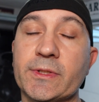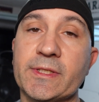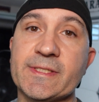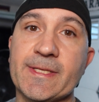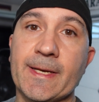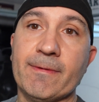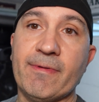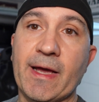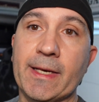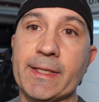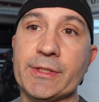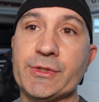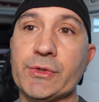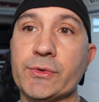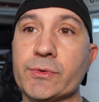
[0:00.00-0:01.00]
you that have had
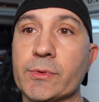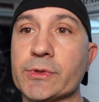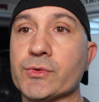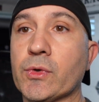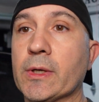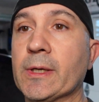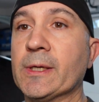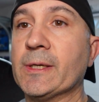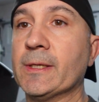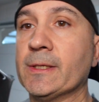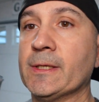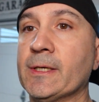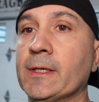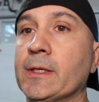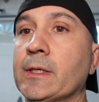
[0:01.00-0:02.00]
issues with trunk
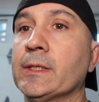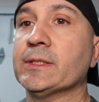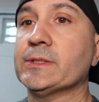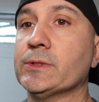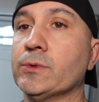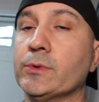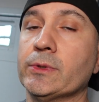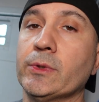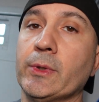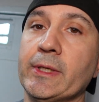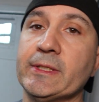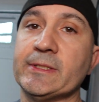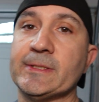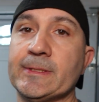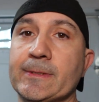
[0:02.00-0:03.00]

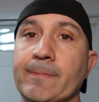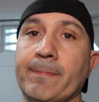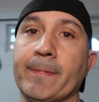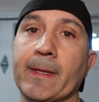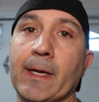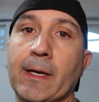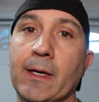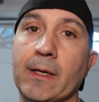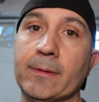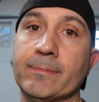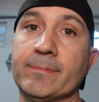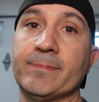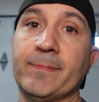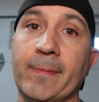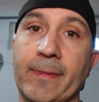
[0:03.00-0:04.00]
solenoids,
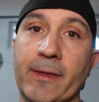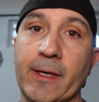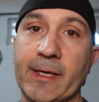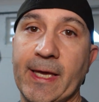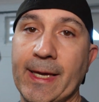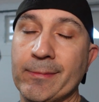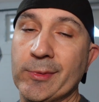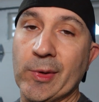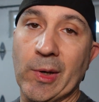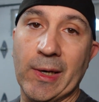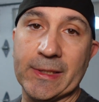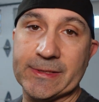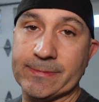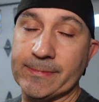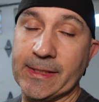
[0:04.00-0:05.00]
the cable
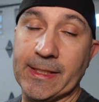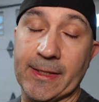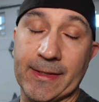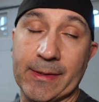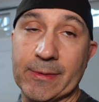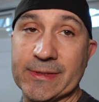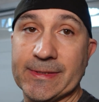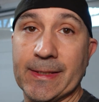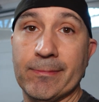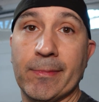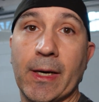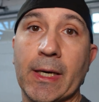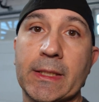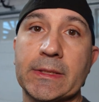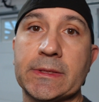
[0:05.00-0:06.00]
cost me, I think it was 10
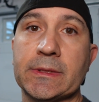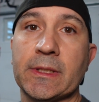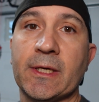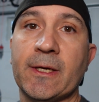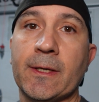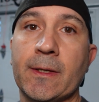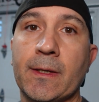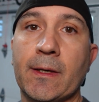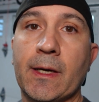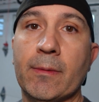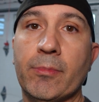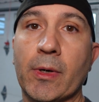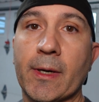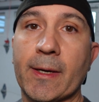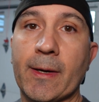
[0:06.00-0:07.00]
bucks. I
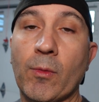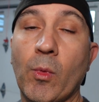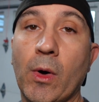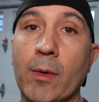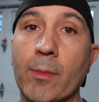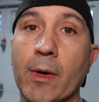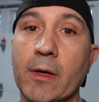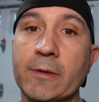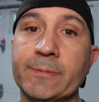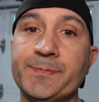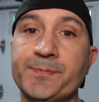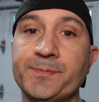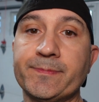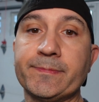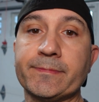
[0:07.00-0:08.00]
bought it at Walmart.
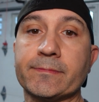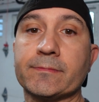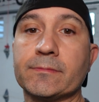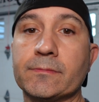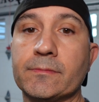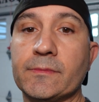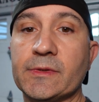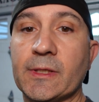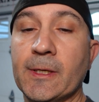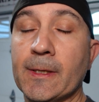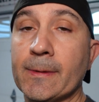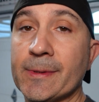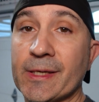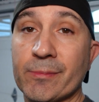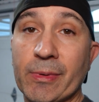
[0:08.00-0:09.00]

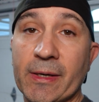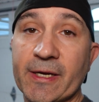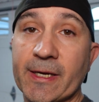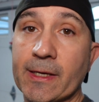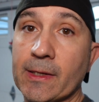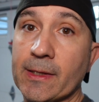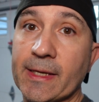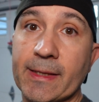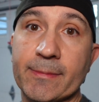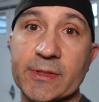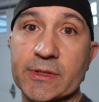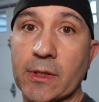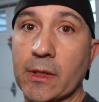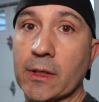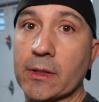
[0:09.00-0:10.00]
You could probably get it on
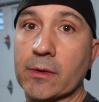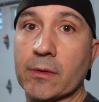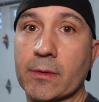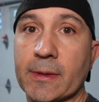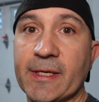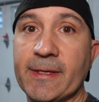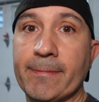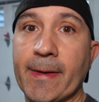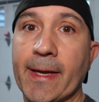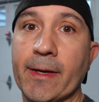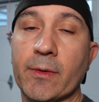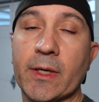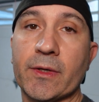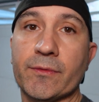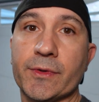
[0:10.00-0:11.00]
Amazon or eBay,
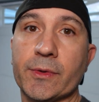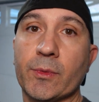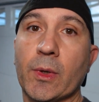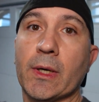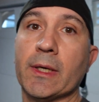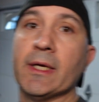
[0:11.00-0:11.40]
whatever you want.